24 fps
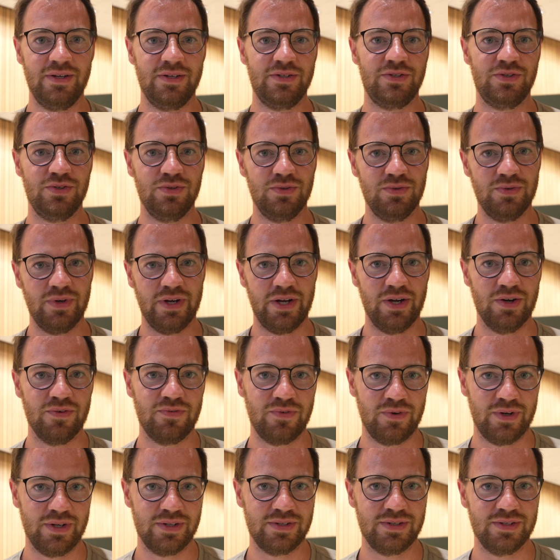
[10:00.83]
to Air
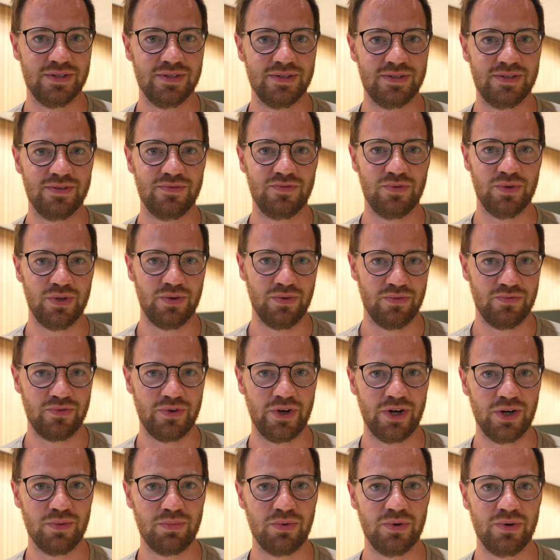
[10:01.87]
France's frequent
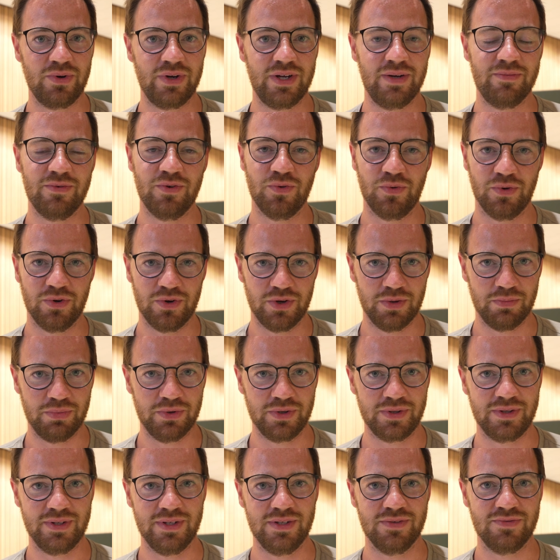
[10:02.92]
flyer program in order to
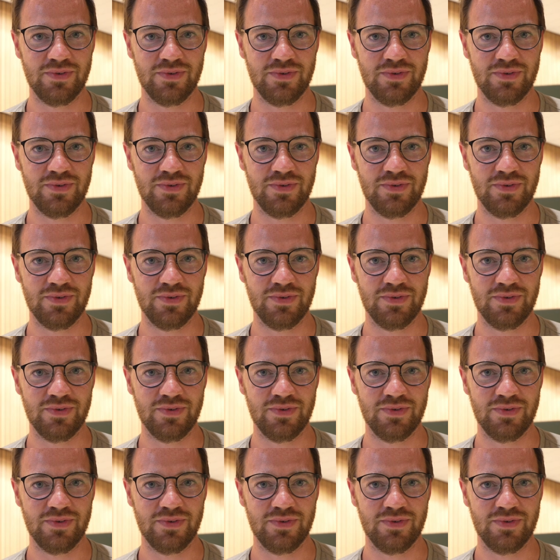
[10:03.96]
book these